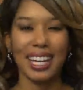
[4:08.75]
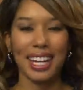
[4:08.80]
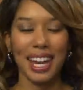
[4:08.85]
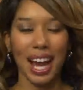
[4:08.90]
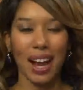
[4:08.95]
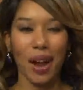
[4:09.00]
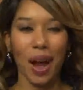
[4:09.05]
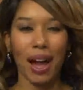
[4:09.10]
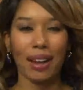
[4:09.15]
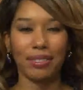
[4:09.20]
Now,
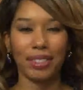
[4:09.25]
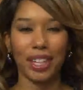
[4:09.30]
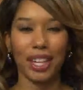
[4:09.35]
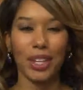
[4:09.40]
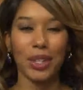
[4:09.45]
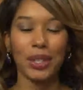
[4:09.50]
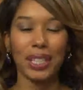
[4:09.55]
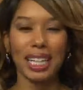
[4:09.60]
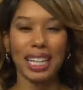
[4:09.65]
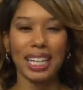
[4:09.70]
Avi
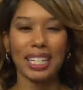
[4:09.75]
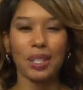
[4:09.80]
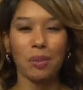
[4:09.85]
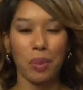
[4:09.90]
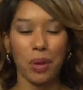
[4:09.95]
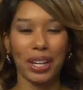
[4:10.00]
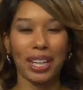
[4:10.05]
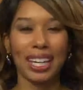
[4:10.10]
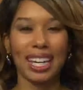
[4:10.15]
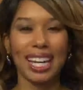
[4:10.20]
Hewling is
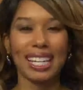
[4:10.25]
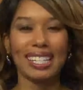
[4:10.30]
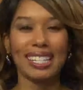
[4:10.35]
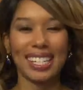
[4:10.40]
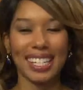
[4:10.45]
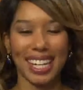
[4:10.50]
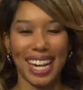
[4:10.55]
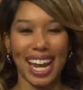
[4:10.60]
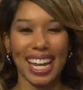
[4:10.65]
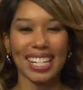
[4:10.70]
bringing us
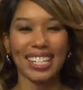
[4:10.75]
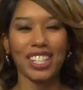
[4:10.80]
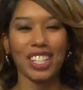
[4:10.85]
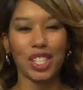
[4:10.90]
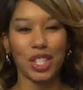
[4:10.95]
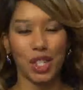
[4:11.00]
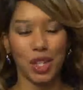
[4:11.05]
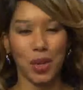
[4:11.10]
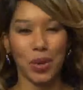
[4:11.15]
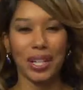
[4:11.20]
today's
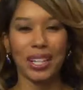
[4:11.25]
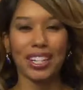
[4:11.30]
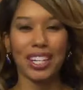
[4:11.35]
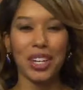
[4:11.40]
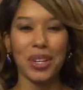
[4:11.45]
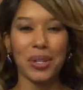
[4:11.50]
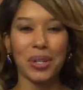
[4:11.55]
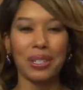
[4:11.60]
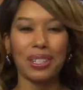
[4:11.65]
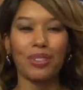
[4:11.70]
student
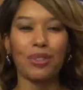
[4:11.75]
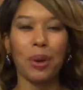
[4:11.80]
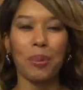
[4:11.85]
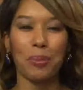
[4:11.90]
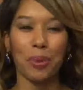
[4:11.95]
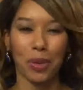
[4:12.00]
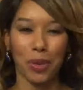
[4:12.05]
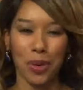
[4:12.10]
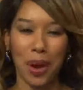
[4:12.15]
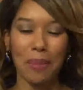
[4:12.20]
news from
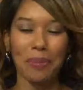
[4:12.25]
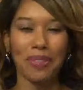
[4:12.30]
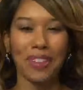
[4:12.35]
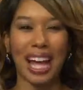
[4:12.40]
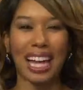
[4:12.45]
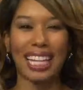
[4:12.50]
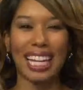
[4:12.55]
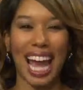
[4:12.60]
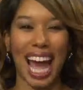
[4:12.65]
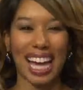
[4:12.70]
Pahrump
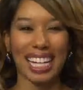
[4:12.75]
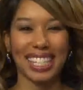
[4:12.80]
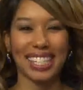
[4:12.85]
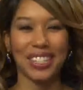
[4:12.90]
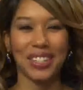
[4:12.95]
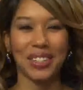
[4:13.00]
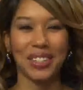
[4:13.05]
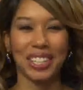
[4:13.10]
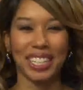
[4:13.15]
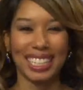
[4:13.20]
Valley High
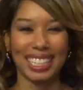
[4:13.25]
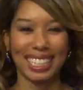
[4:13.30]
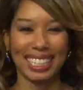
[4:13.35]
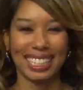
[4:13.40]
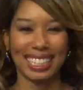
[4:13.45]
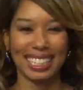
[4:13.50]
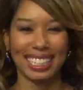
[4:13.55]
School.